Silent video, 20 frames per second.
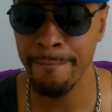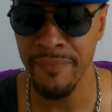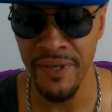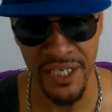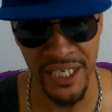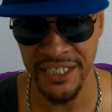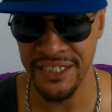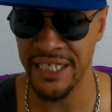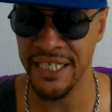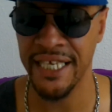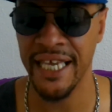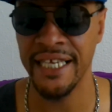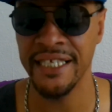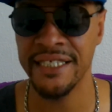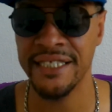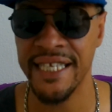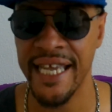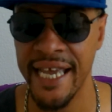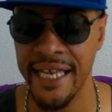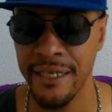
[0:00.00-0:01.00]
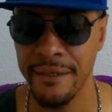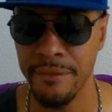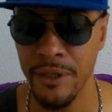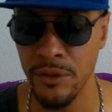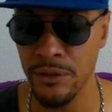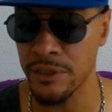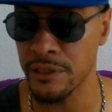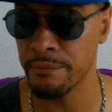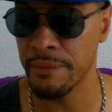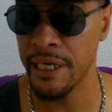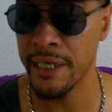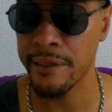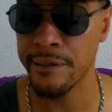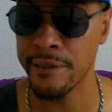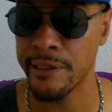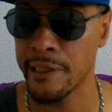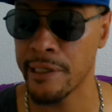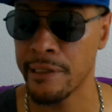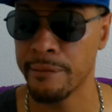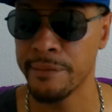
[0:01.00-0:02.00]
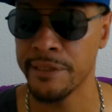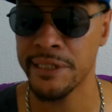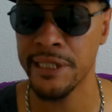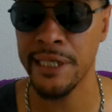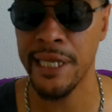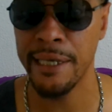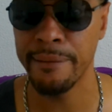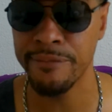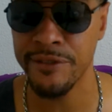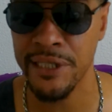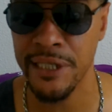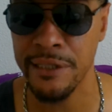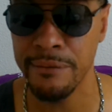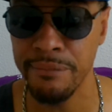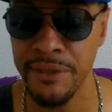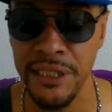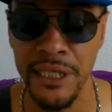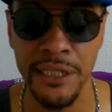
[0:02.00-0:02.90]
Unless they can't stand him, somebody gonna kill him instead of me.